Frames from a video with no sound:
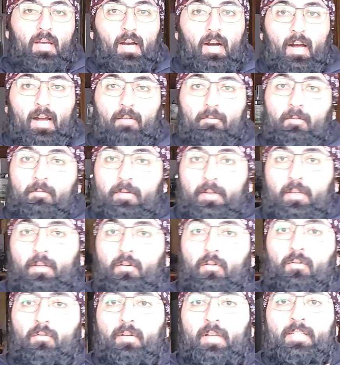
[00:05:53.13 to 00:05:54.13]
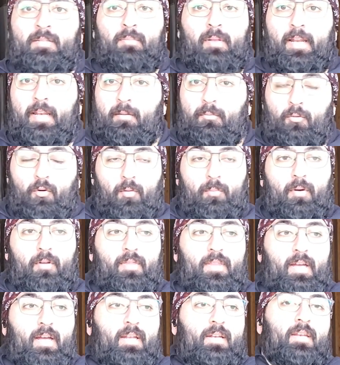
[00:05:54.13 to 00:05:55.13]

I have a video explaining more about